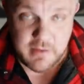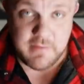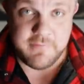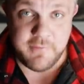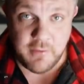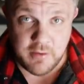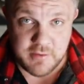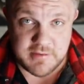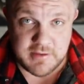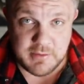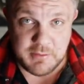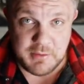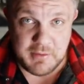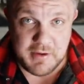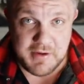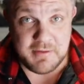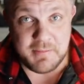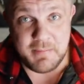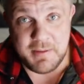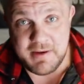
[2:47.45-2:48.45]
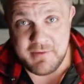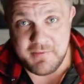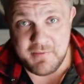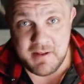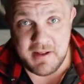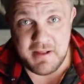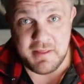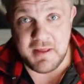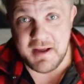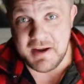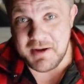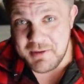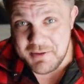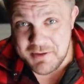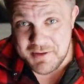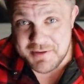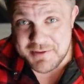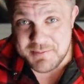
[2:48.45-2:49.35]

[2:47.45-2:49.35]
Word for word: Fortunately, we don't have to pay for that, thank you to the